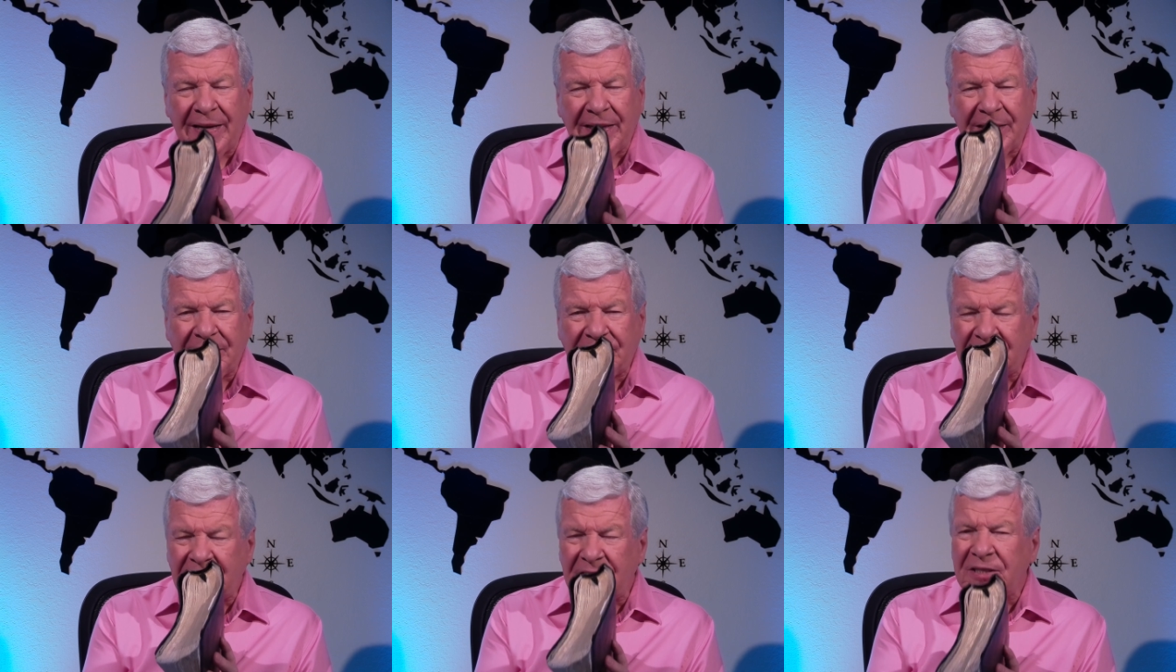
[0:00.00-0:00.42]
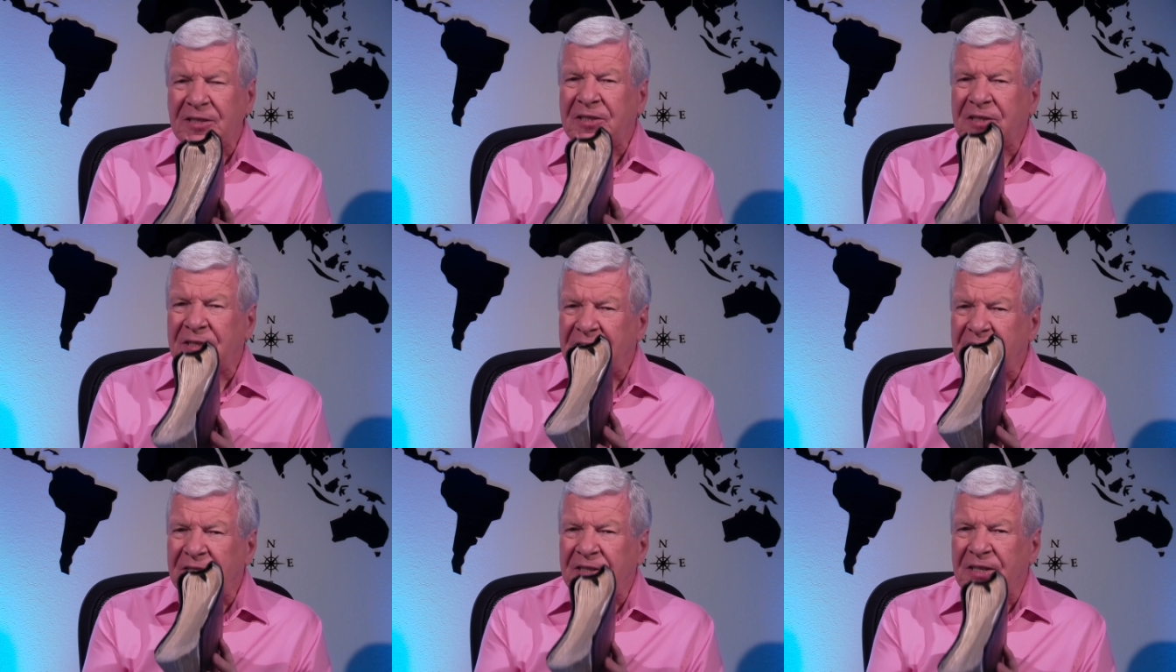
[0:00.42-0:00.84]
just
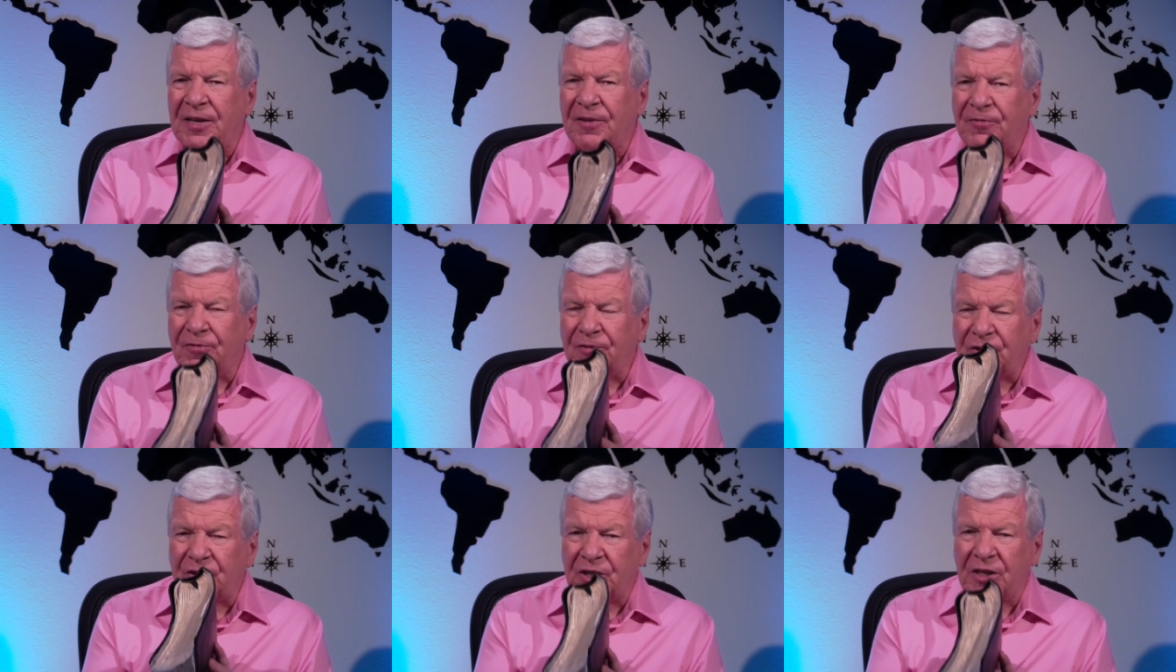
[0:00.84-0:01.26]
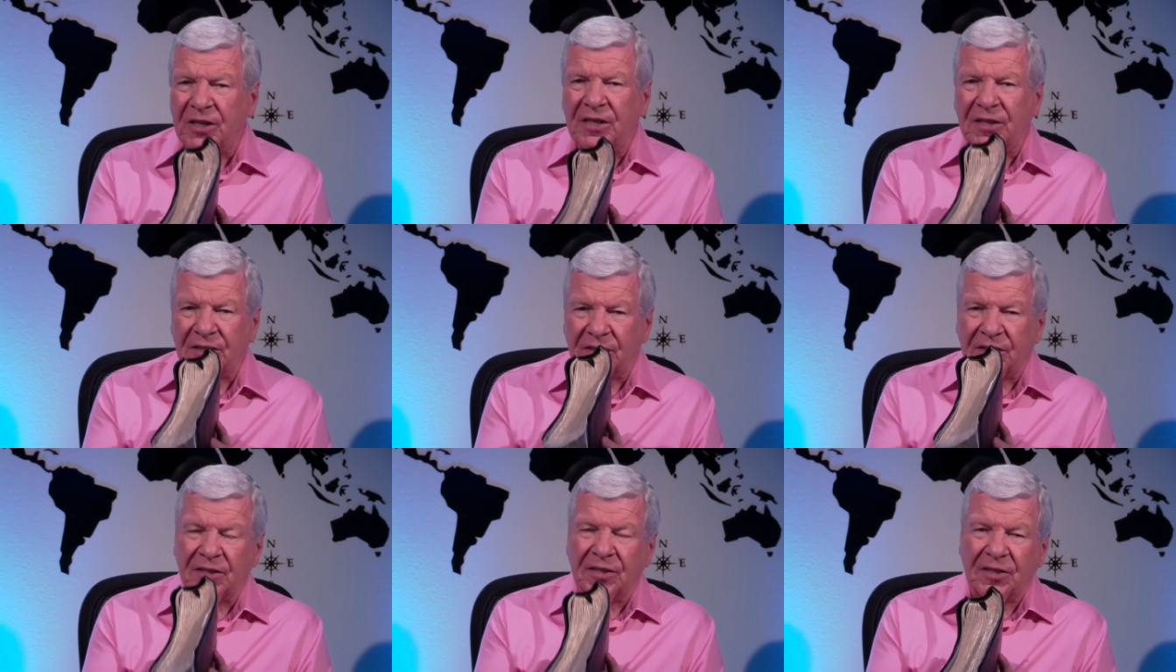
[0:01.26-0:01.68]
as if
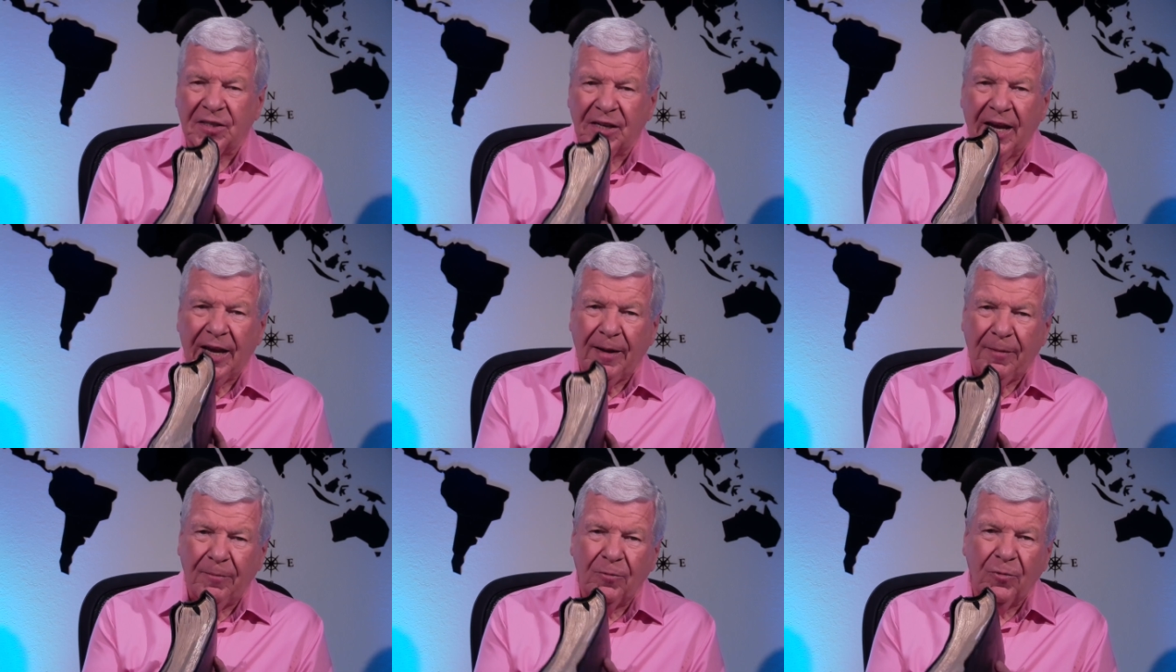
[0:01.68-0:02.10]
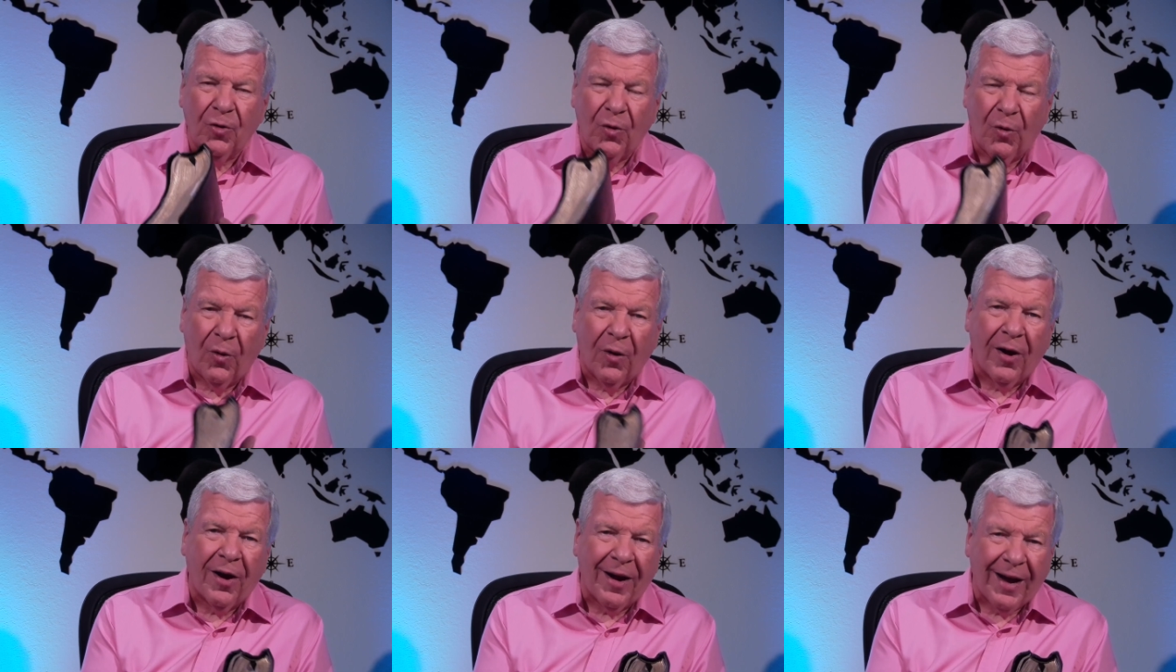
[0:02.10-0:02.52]
Jesus came to
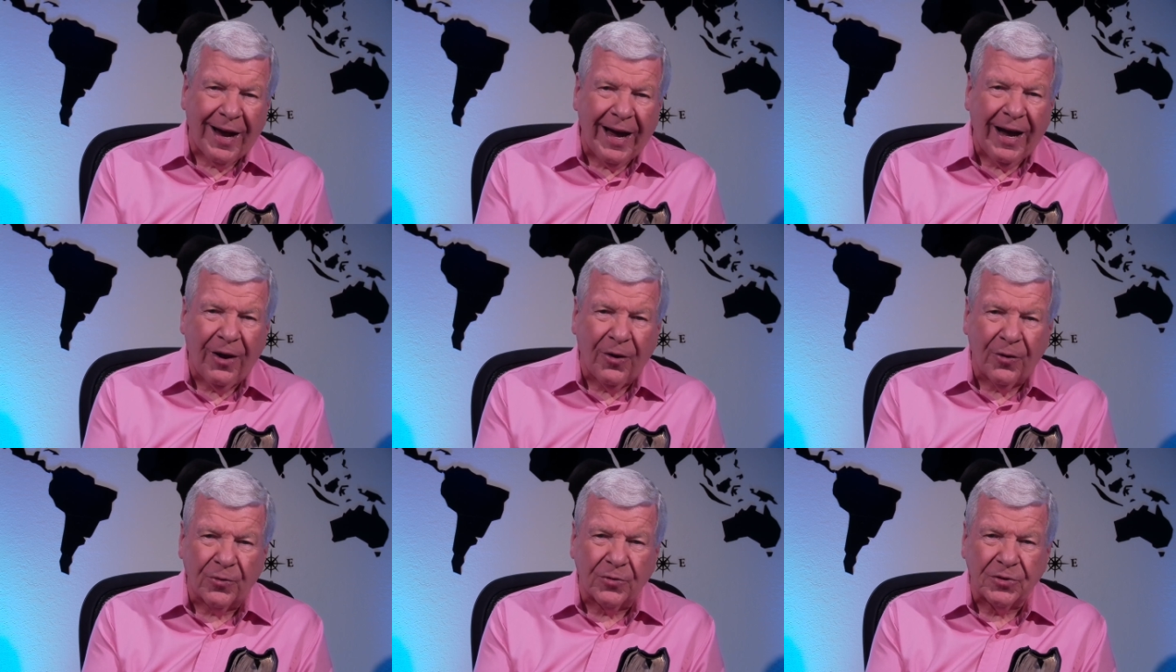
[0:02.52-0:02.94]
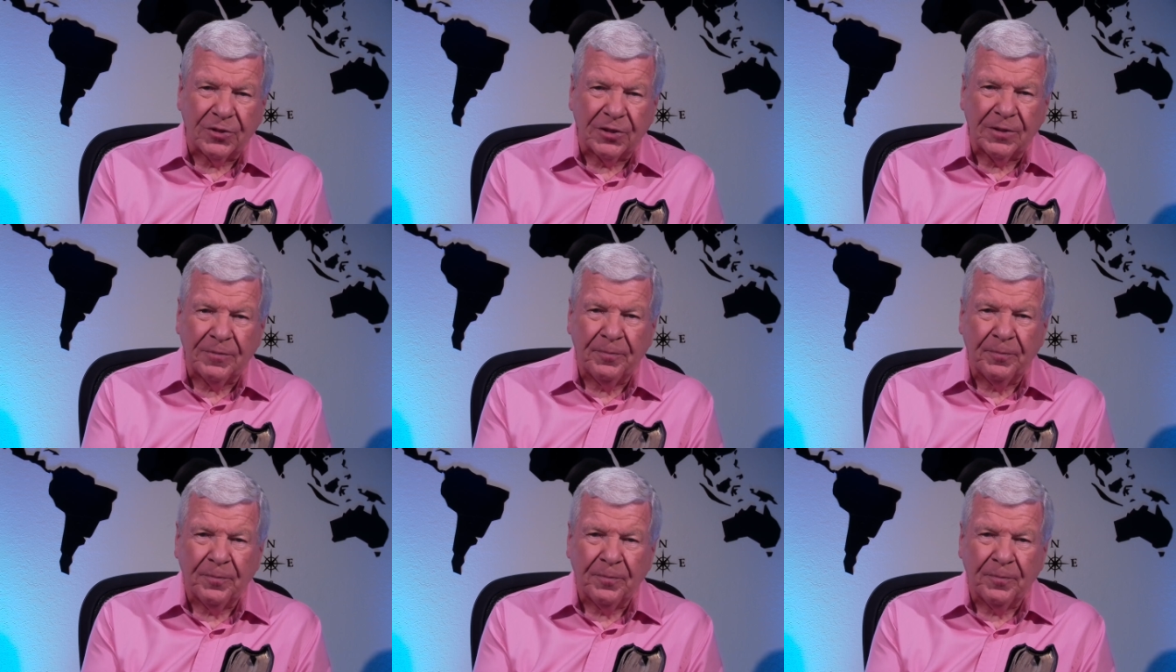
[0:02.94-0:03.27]
our house?